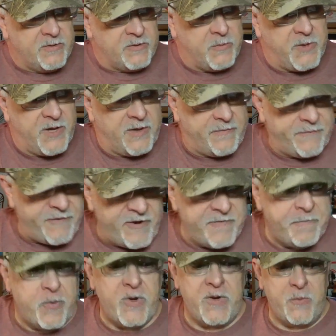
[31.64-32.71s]
So we got
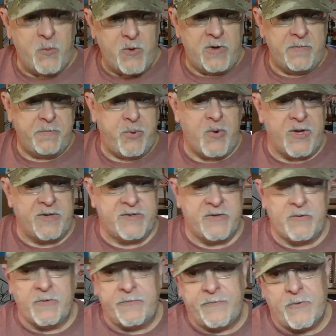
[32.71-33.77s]
5.1,
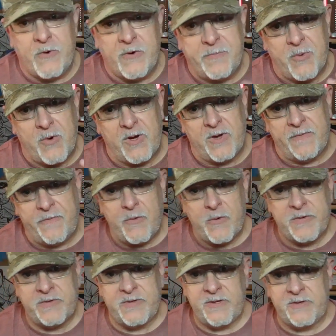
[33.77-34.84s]
0.04,
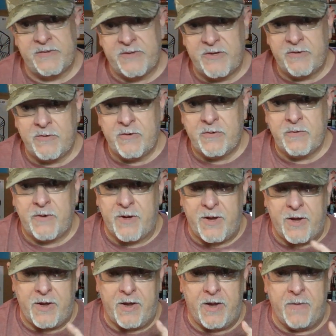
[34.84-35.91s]
0.460,
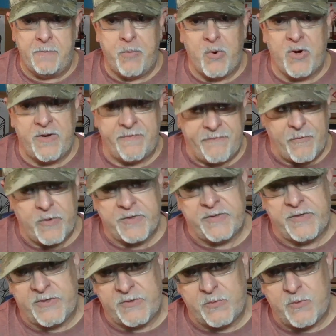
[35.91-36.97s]
and
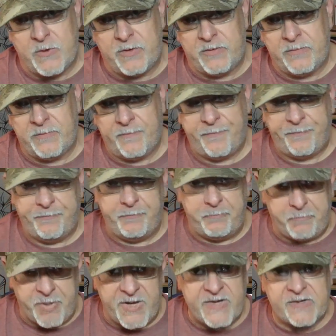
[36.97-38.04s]
0.461.
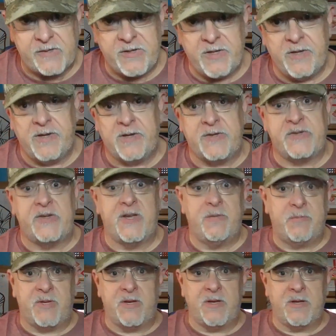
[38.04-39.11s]
Basically, they're the
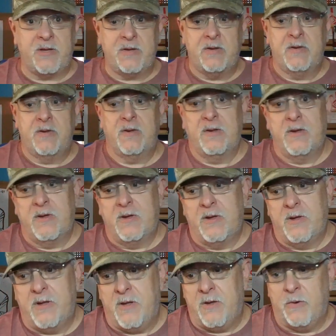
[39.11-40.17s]
same thing.
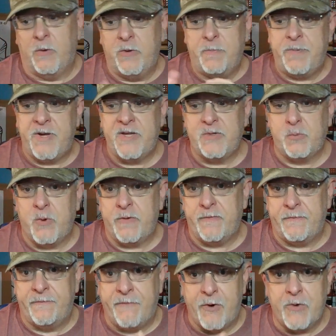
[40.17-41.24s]
It all depends
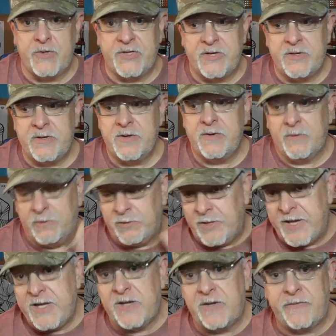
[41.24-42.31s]
what version,
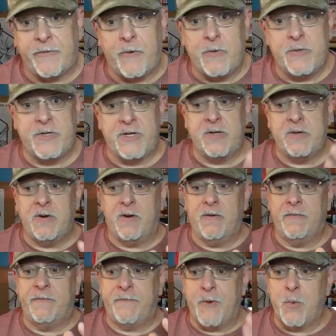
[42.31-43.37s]
latest version
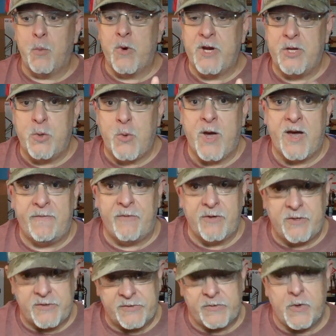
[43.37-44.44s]
of firmware you have
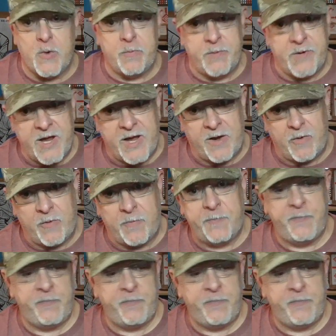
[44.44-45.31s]
on your scope now.